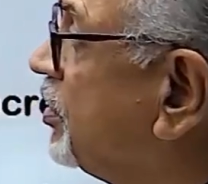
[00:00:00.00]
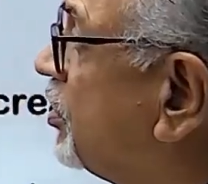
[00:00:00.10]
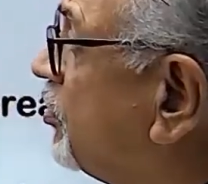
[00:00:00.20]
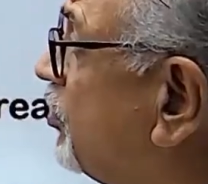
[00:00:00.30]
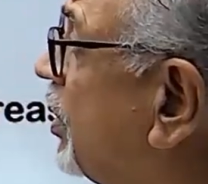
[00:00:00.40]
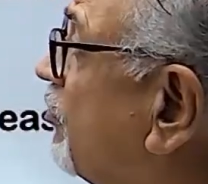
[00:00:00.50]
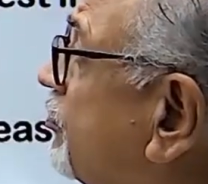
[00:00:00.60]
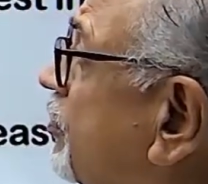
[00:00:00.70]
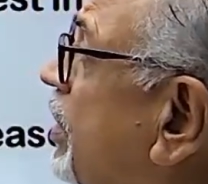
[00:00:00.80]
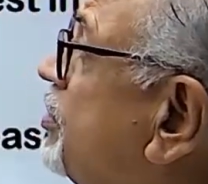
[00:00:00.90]
we have
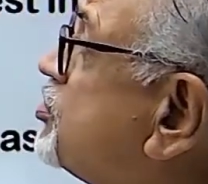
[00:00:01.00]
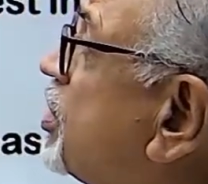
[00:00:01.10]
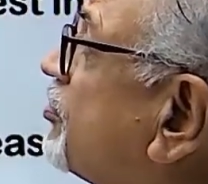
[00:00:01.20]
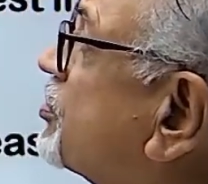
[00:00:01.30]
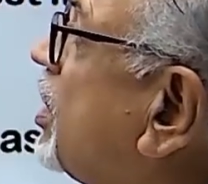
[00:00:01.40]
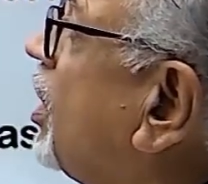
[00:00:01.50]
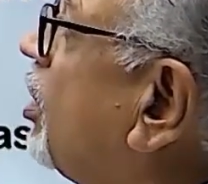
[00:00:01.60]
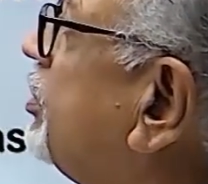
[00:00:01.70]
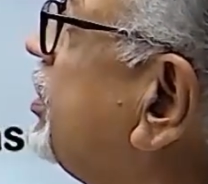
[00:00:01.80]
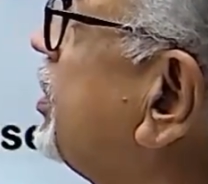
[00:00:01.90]
seen just now.
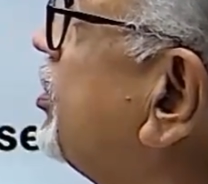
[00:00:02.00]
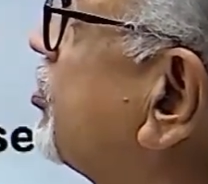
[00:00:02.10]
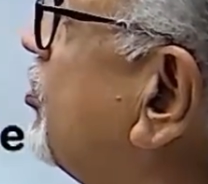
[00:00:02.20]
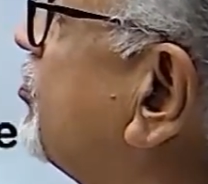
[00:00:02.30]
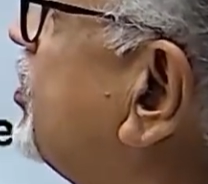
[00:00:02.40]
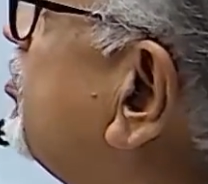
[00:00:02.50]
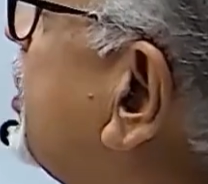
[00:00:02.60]
In case of female,